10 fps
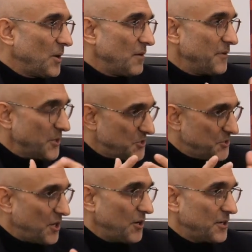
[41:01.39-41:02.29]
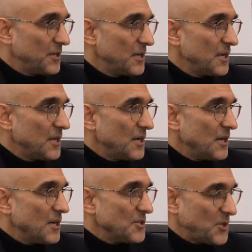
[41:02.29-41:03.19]
are very stark.
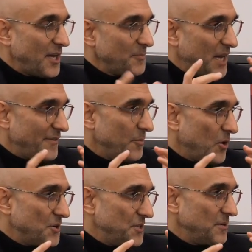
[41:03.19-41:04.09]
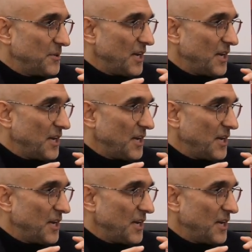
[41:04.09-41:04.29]
So I am kind of a Martian.